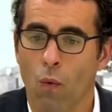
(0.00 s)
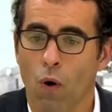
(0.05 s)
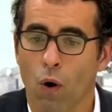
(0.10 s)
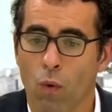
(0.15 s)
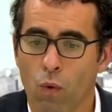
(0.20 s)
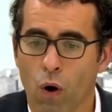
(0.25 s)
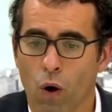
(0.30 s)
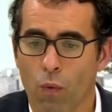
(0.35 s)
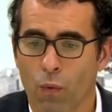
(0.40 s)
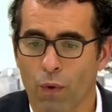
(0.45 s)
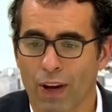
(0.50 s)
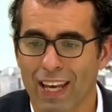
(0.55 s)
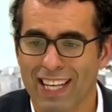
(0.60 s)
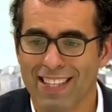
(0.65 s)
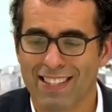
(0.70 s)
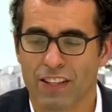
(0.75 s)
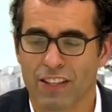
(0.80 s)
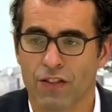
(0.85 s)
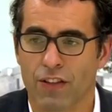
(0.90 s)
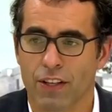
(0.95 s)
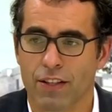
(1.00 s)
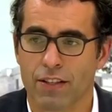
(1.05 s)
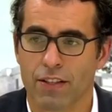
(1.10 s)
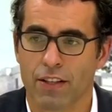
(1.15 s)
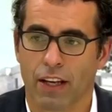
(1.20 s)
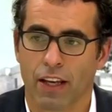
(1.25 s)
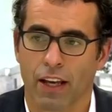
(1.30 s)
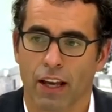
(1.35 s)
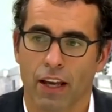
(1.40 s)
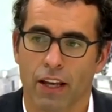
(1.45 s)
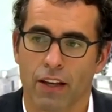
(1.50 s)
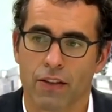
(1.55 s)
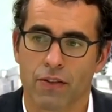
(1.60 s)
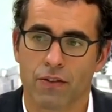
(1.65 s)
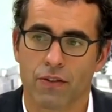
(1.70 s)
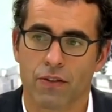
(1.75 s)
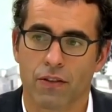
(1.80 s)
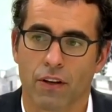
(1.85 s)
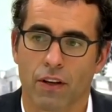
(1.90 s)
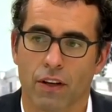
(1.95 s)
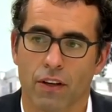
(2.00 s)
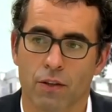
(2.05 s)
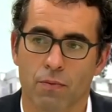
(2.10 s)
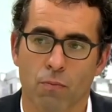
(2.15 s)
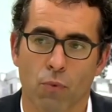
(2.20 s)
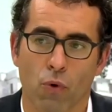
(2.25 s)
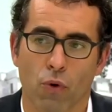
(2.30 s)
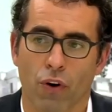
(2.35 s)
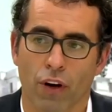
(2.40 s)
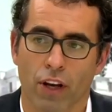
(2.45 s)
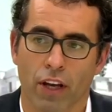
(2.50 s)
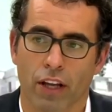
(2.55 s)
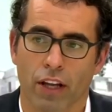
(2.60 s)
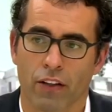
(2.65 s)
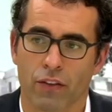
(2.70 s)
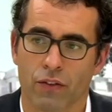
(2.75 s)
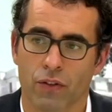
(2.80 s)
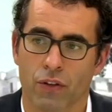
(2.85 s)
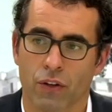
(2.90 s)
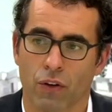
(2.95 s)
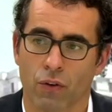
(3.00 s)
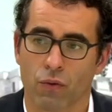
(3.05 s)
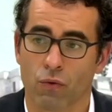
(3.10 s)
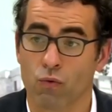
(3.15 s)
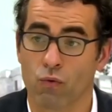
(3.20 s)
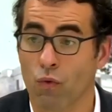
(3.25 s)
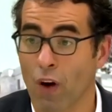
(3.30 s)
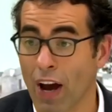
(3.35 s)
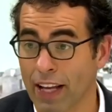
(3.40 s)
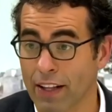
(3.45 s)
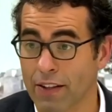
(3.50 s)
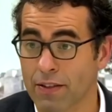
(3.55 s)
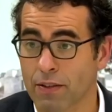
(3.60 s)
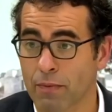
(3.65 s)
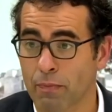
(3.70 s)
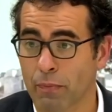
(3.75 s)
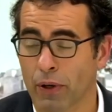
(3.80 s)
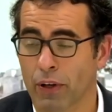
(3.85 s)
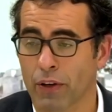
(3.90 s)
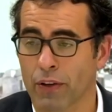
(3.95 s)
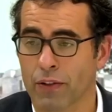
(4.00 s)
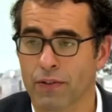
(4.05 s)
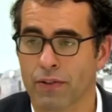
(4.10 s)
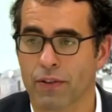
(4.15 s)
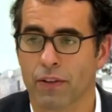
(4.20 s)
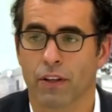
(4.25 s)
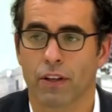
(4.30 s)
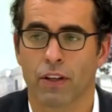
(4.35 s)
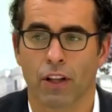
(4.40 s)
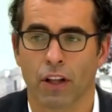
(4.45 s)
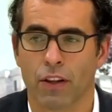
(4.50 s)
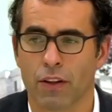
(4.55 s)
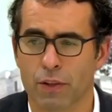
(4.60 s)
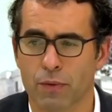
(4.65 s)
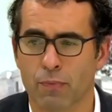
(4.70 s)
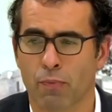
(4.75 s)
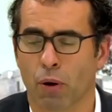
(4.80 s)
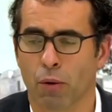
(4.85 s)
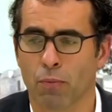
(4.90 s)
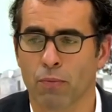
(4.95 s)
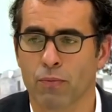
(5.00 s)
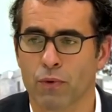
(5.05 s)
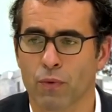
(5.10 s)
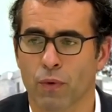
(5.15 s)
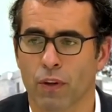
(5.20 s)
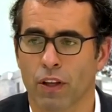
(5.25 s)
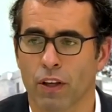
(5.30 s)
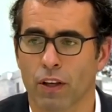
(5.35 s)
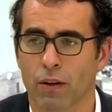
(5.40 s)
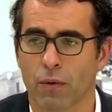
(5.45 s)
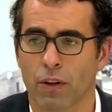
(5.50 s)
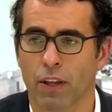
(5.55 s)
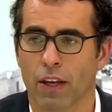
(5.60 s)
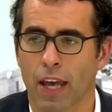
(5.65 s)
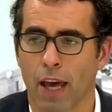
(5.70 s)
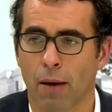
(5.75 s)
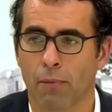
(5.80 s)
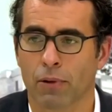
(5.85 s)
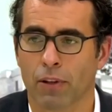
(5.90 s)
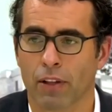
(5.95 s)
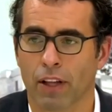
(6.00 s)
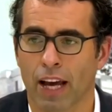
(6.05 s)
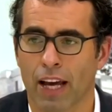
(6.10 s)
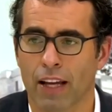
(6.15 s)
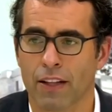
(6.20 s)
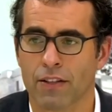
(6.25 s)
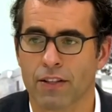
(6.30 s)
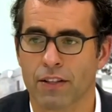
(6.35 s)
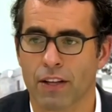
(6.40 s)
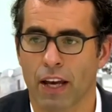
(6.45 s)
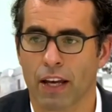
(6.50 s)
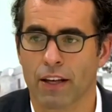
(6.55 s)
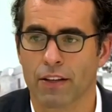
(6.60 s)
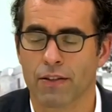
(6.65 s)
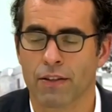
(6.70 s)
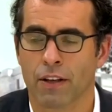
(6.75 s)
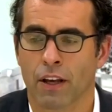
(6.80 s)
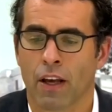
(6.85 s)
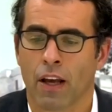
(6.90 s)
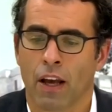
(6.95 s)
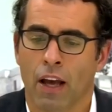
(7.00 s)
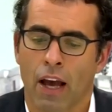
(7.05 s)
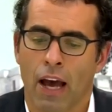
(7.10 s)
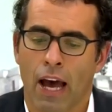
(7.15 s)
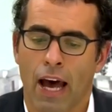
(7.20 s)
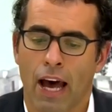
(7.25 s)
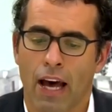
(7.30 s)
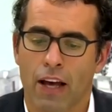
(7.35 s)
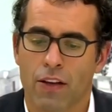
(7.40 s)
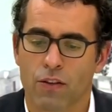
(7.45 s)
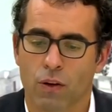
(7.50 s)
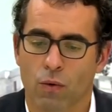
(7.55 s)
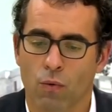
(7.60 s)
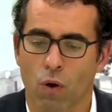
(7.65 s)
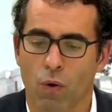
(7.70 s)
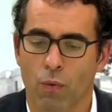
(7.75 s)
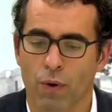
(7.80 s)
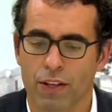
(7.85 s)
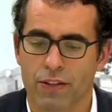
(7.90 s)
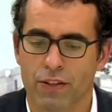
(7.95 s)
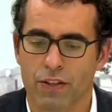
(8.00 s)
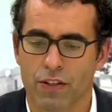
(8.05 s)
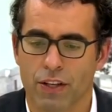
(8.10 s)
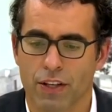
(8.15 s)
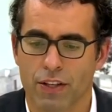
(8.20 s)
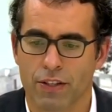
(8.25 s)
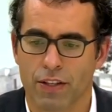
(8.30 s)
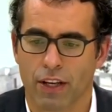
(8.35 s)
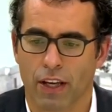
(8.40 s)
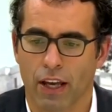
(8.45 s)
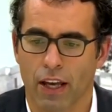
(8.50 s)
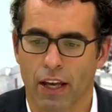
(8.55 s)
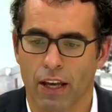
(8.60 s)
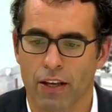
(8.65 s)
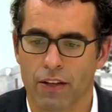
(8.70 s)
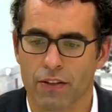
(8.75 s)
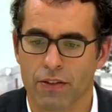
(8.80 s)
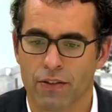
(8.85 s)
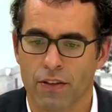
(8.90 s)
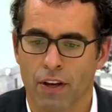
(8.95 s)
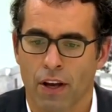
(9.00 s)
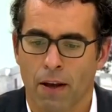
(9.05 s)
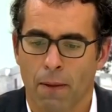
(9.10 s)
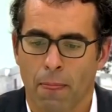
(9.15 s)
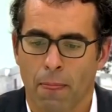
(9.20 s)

Well, what we're suggesting is more akin to rates because, you know, there's problems with a capital gains tax. So what we're suggesting is